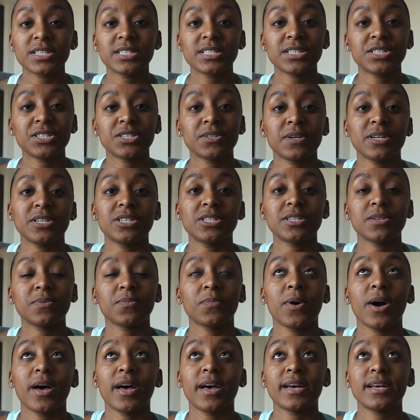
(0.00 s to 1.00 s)
situation
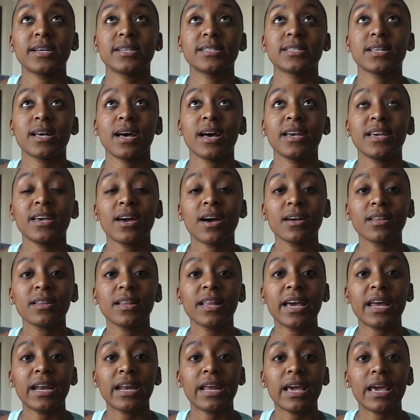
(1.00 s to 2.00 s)
was a young
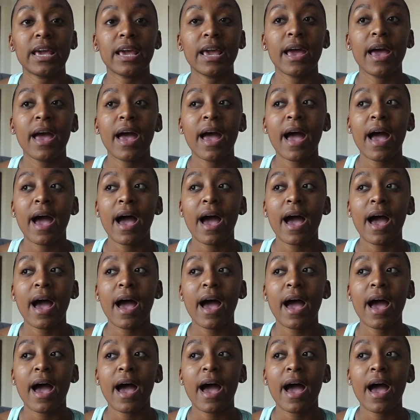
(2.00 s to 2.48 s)
lady